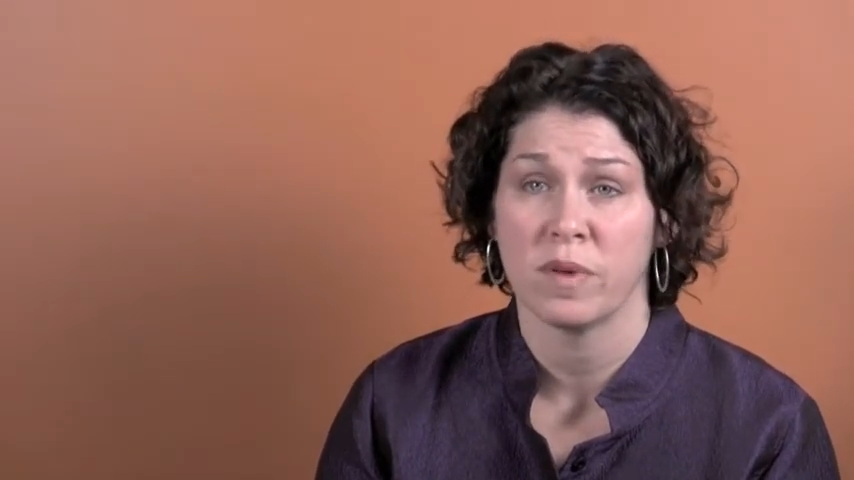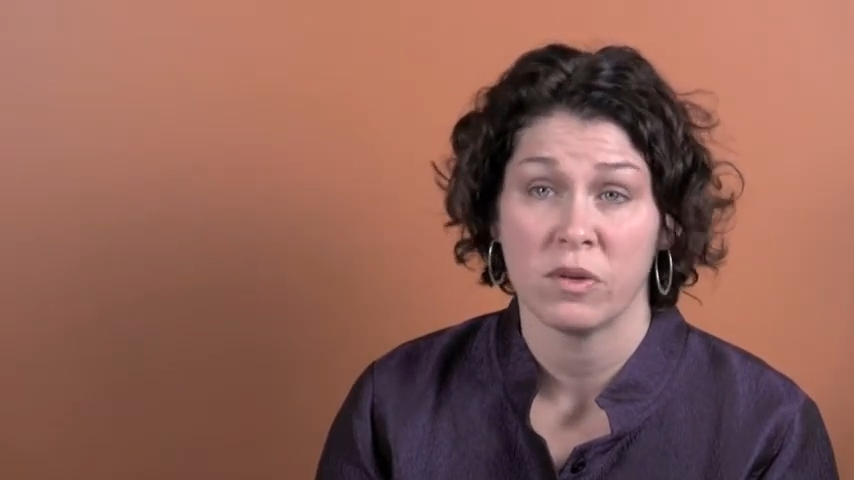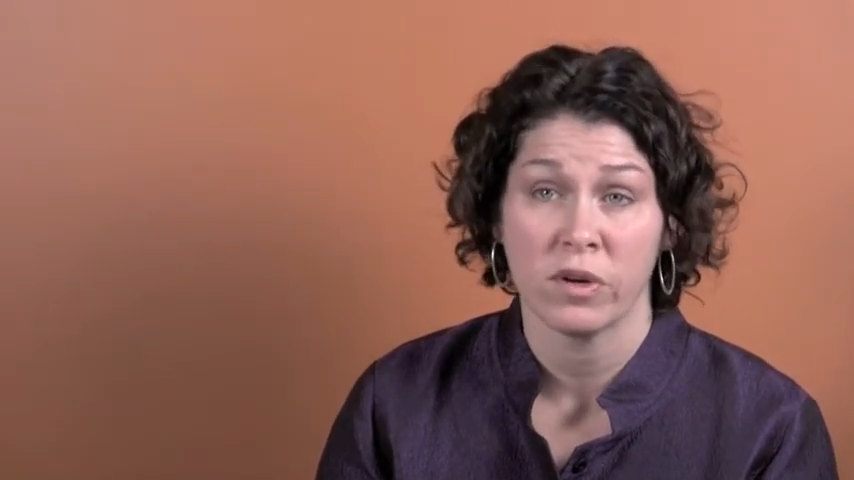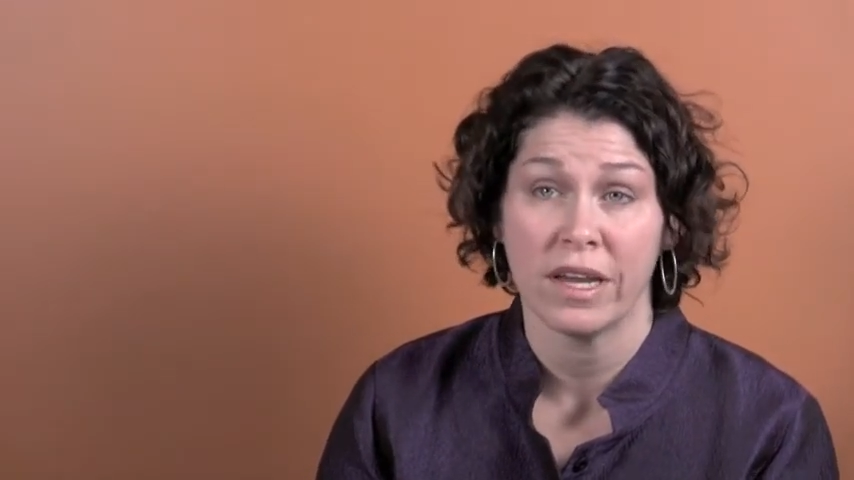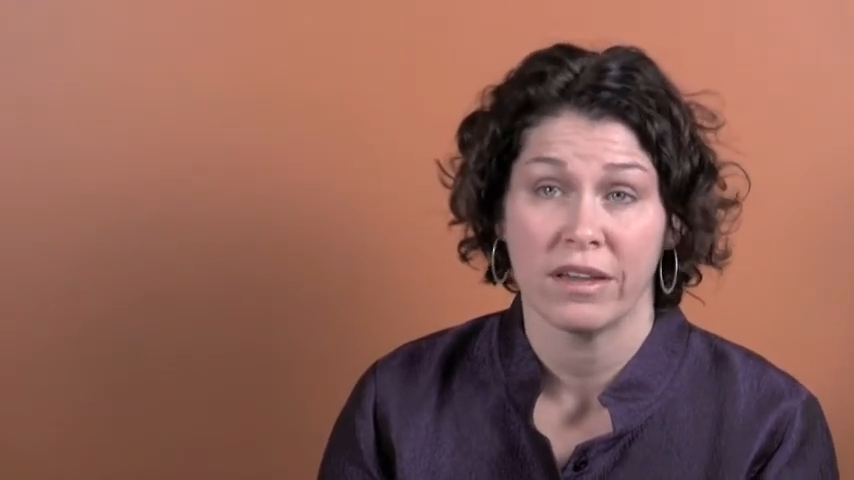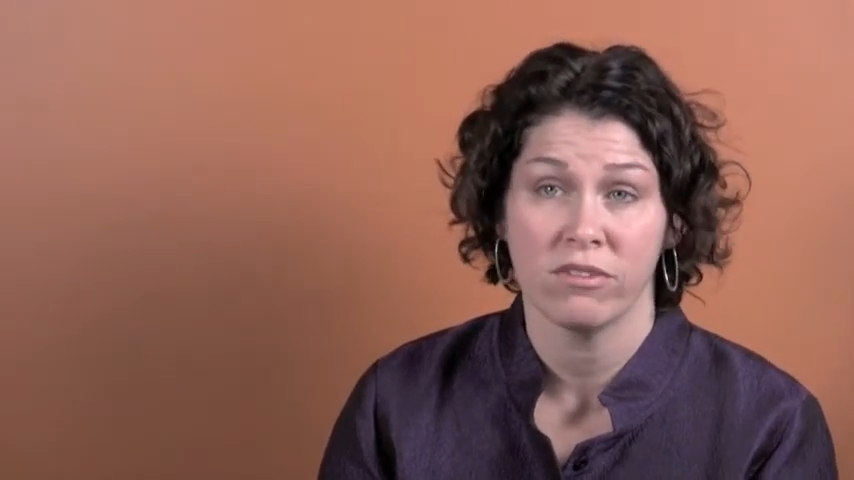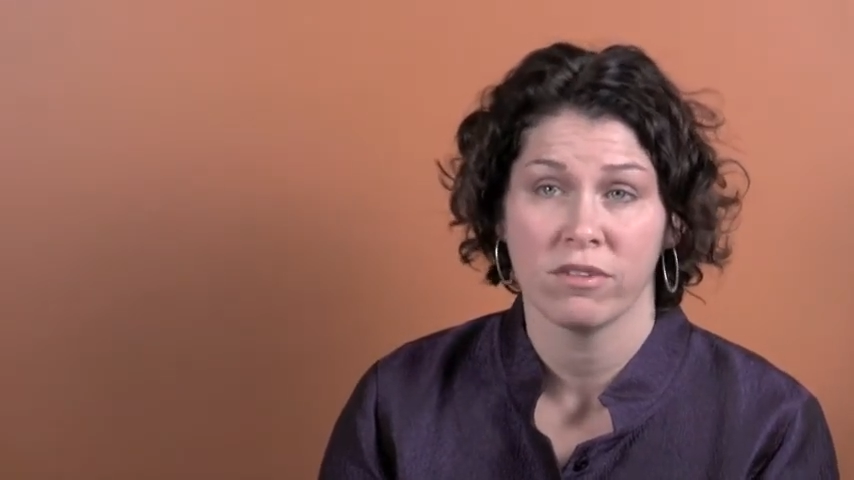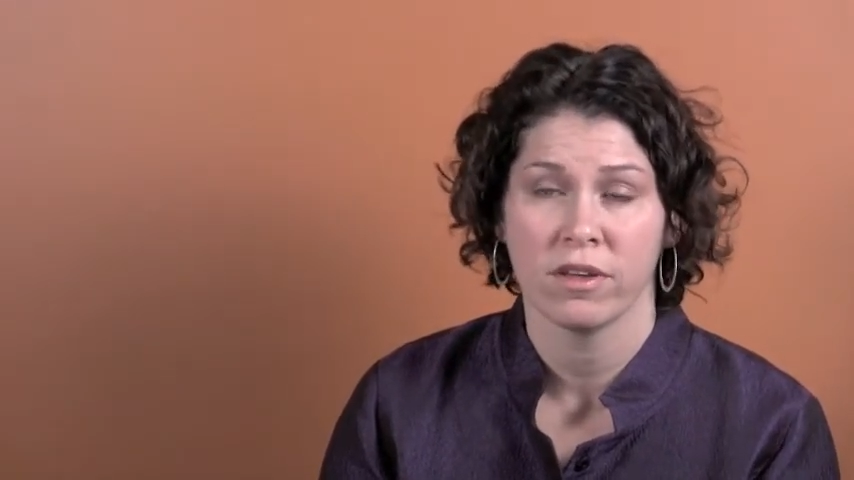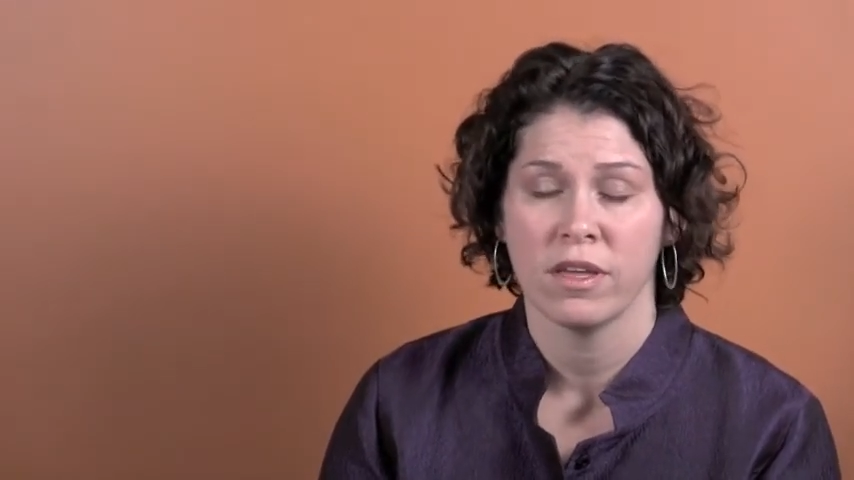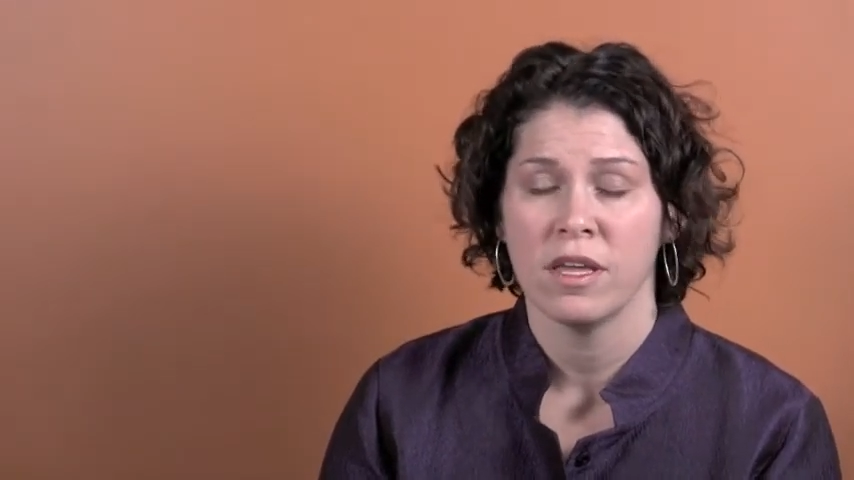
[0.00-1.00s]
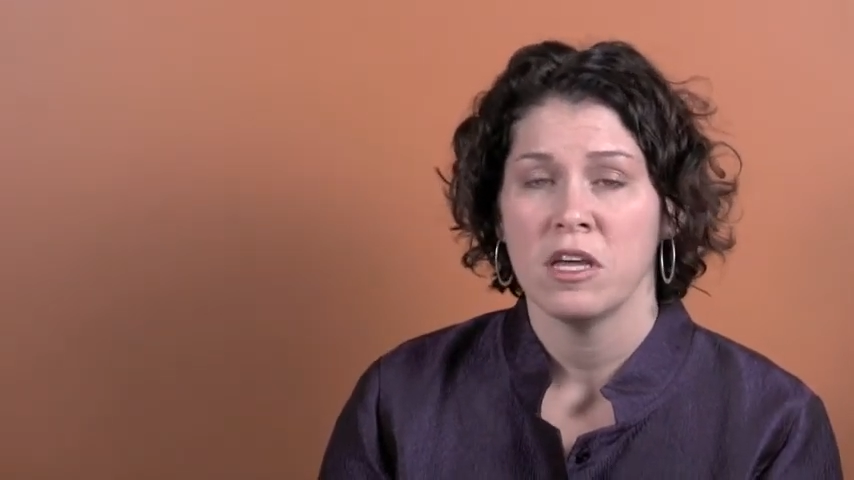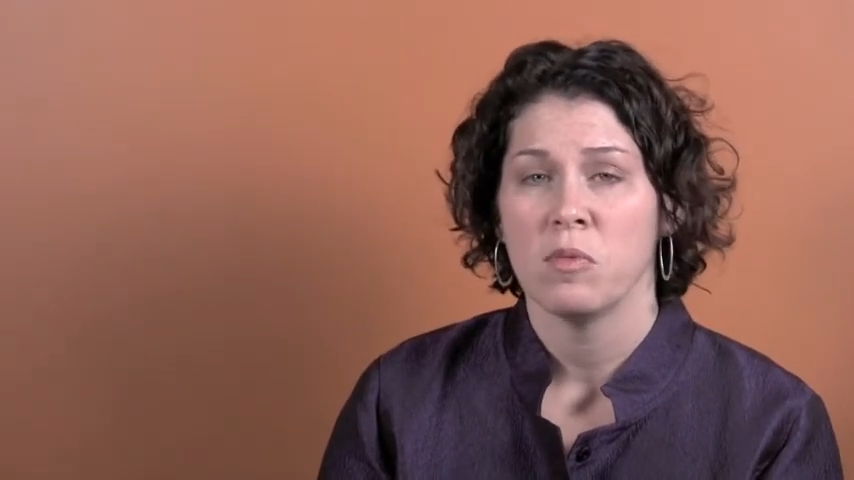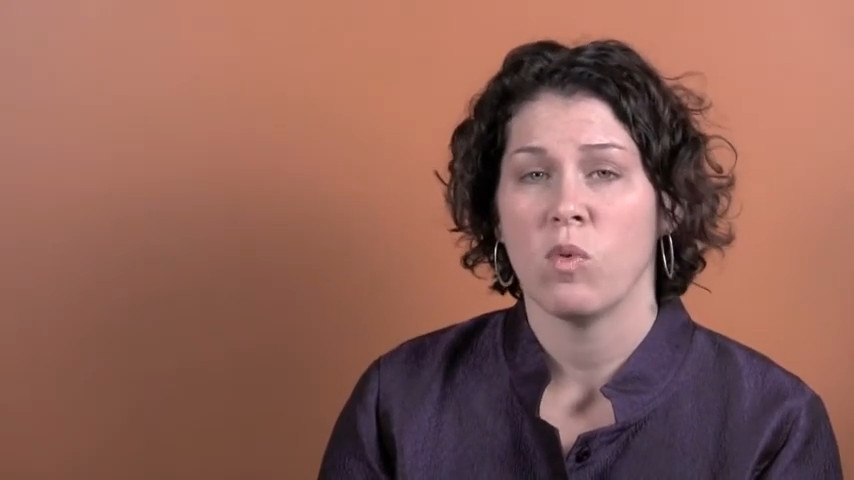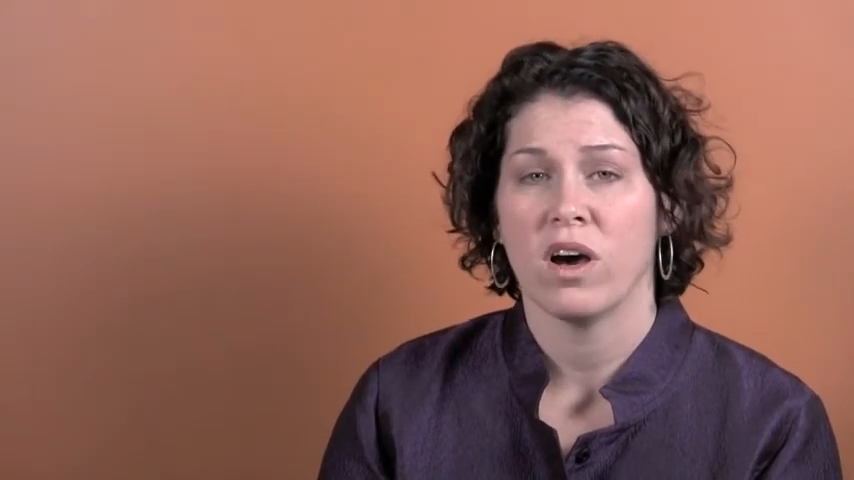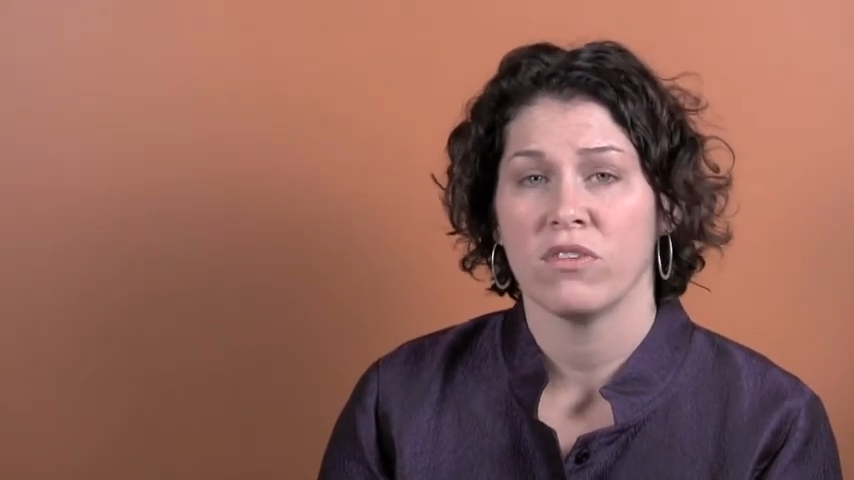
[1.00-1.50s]
my risk
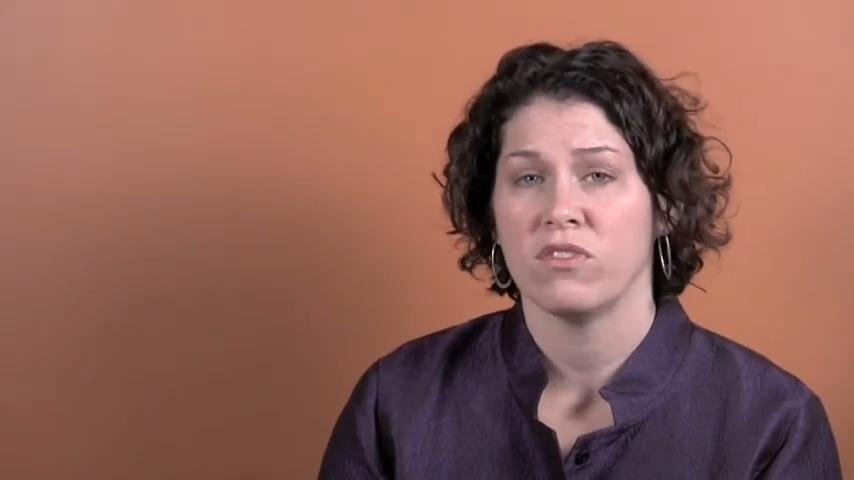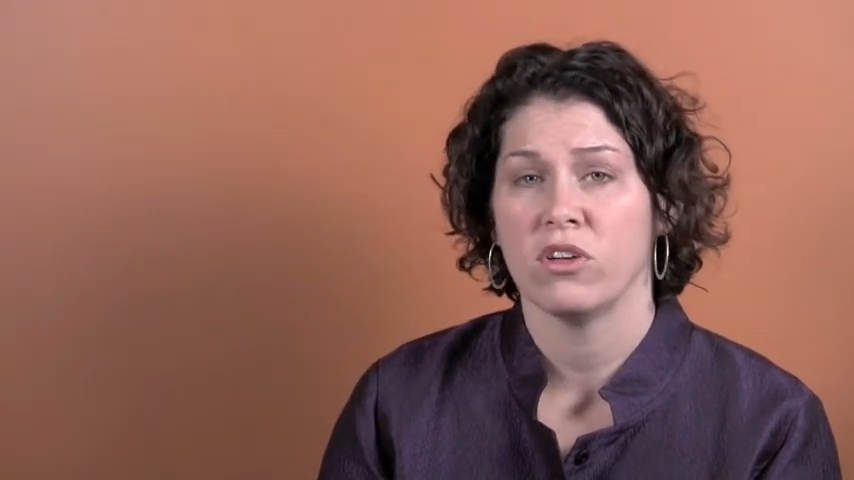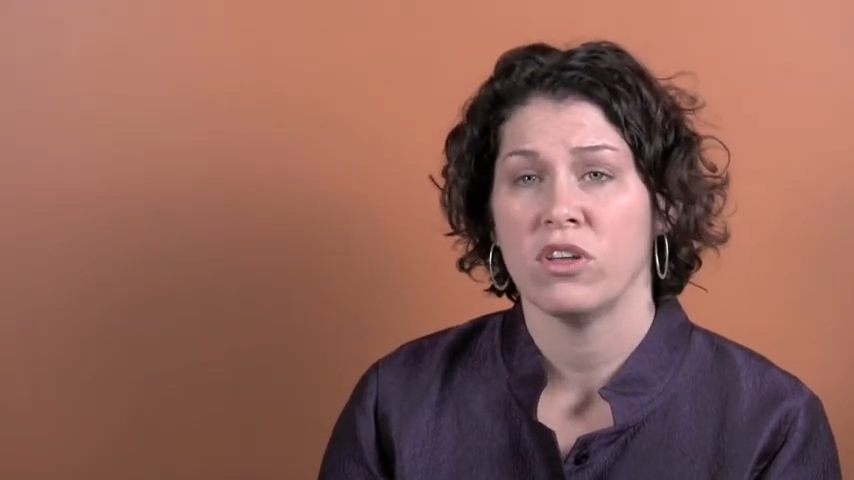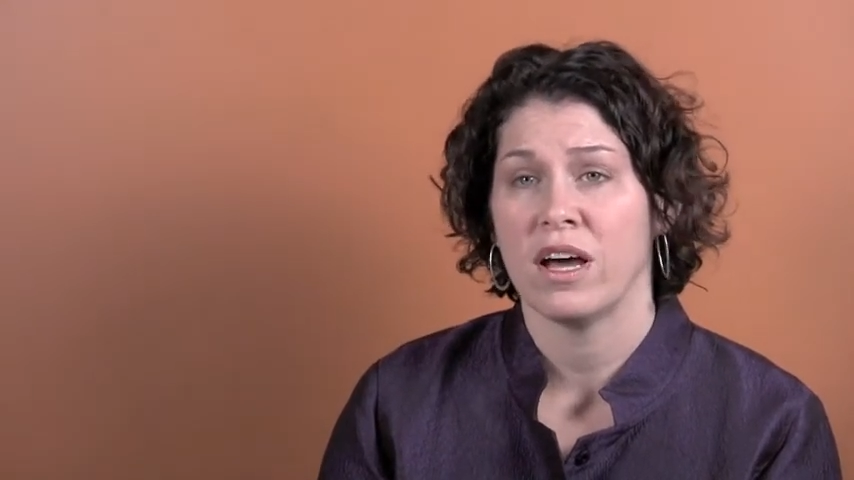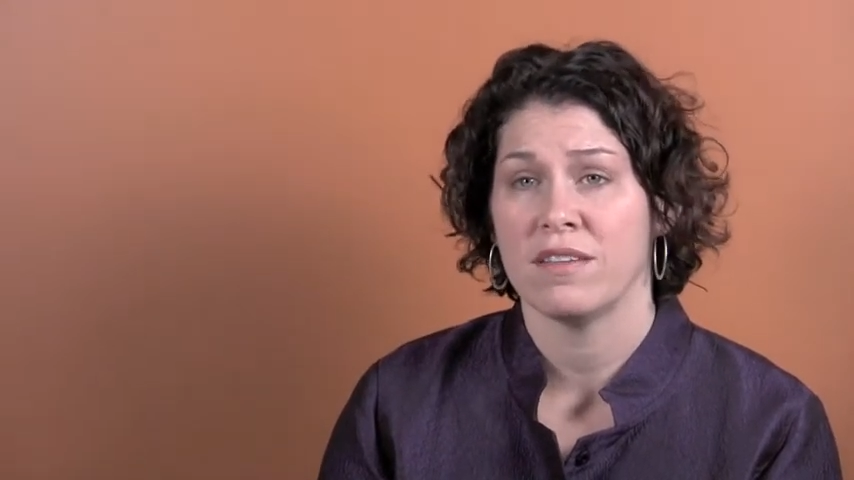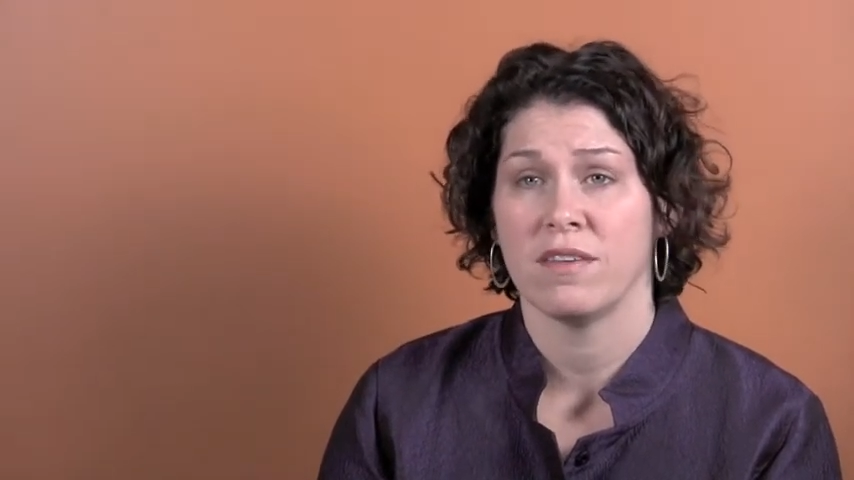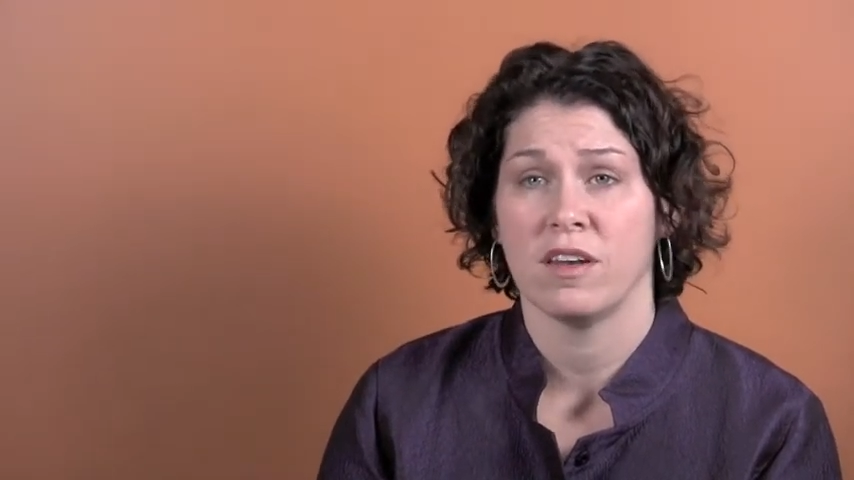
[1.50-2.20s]
while still not